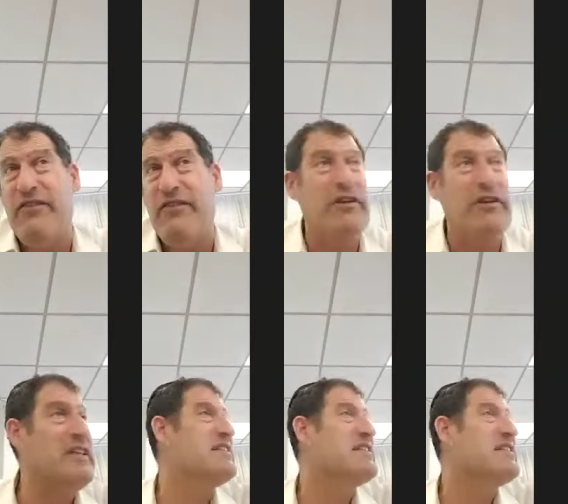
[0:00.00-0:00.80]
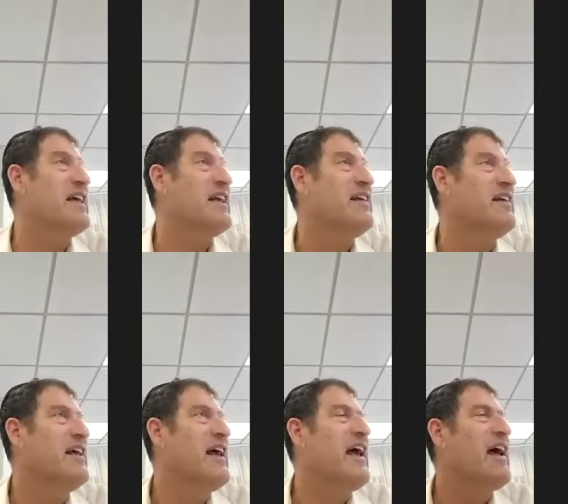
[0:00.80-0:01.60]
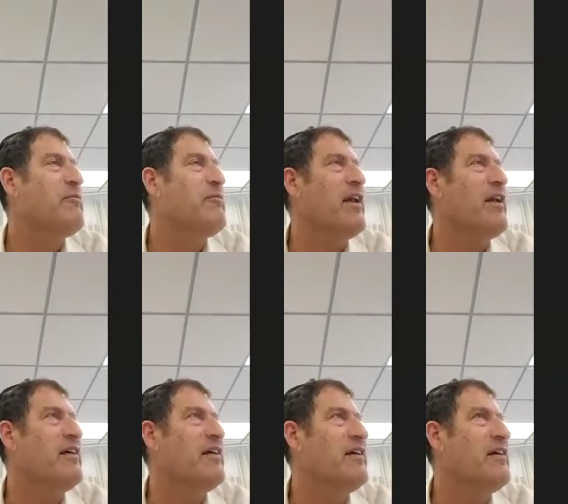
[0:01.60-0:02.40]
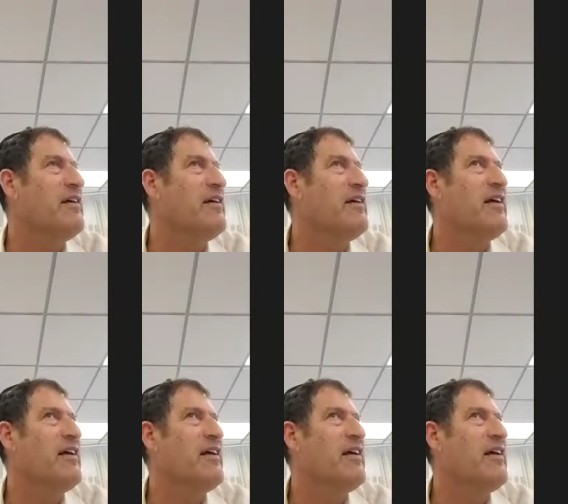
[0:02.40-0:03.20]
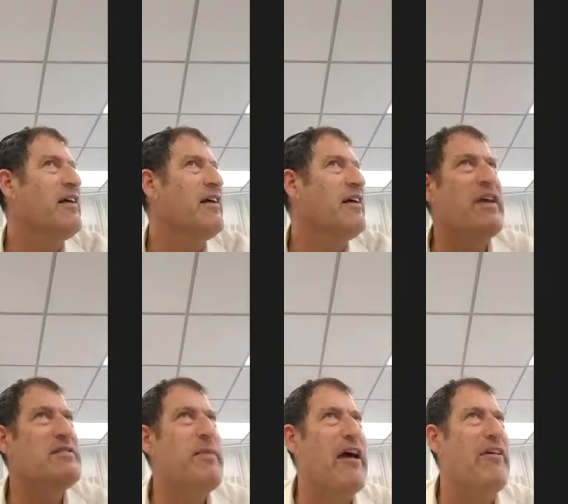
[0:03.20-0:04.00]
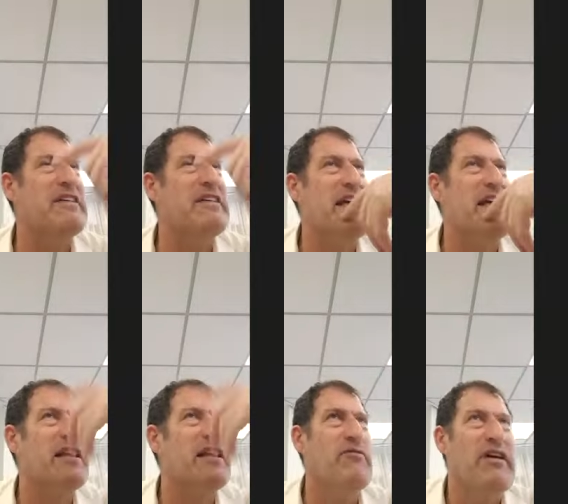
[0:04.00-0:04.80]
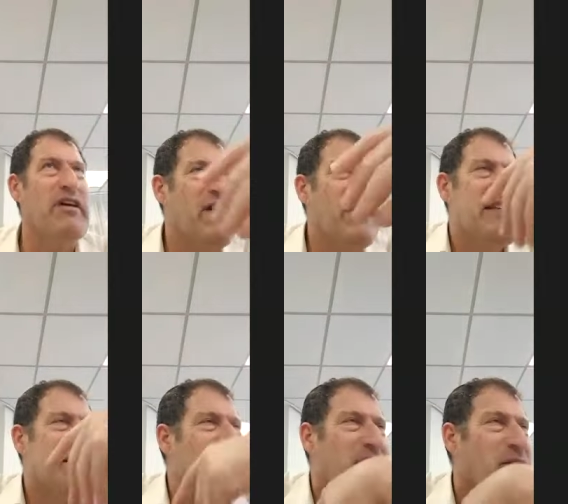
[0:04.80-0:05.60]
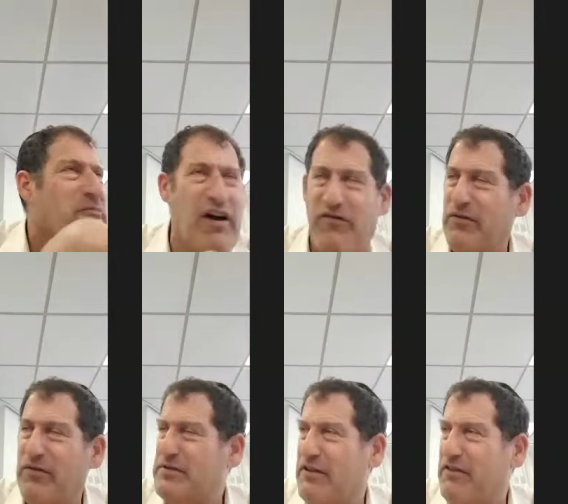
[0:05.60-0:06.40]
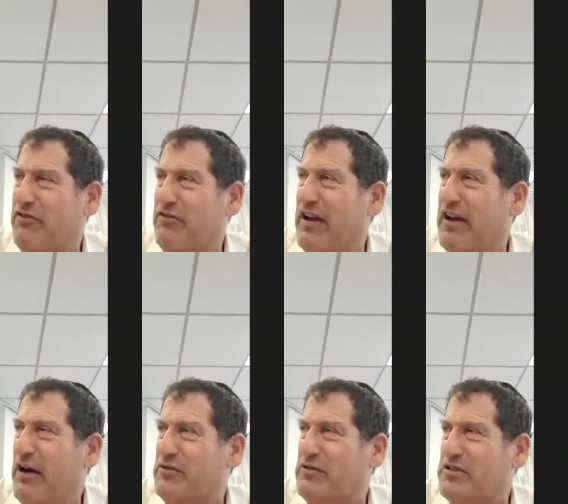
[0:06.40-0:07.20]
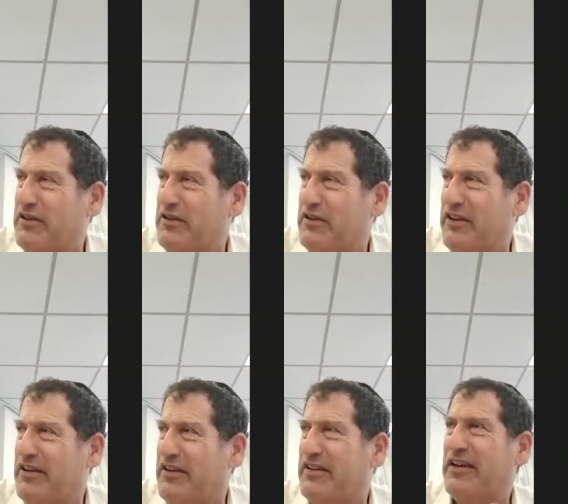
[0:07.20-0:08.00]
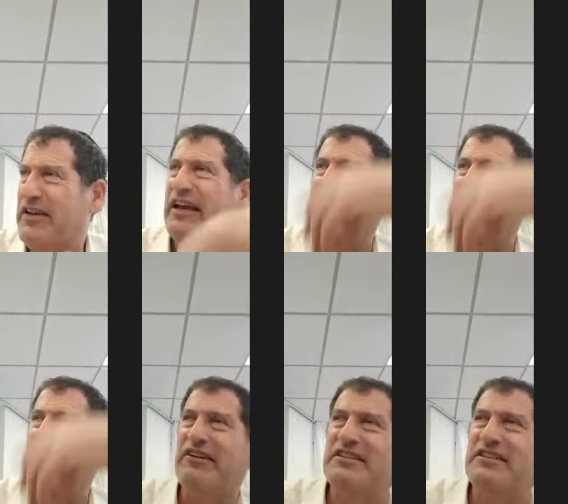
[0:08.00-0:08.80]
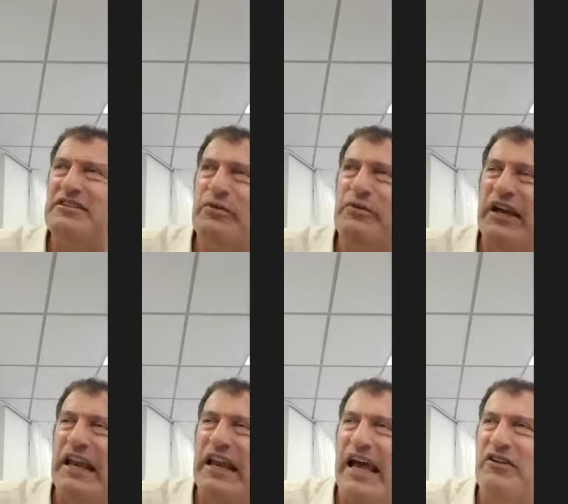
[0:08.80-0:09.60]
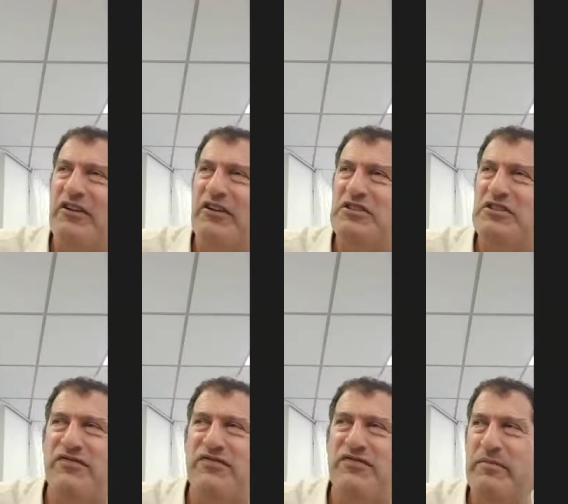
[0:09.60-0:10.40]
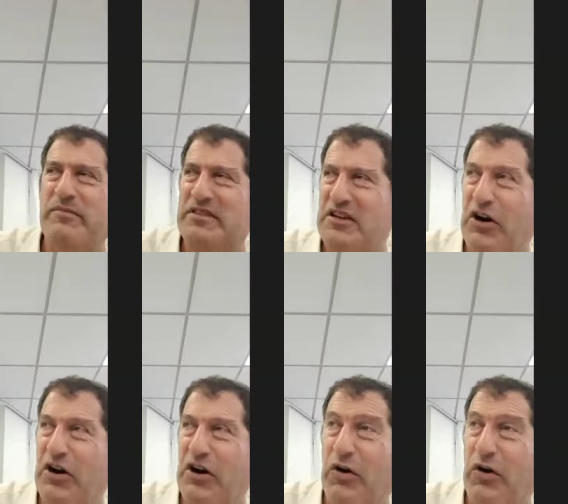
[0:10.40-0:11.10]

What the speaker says: Everyone listens in. But how is Barry saying the bracha? He already said the bracha for himself 3 hours earlier. How is he doing it now just from Mr. Cohn? What's the rule?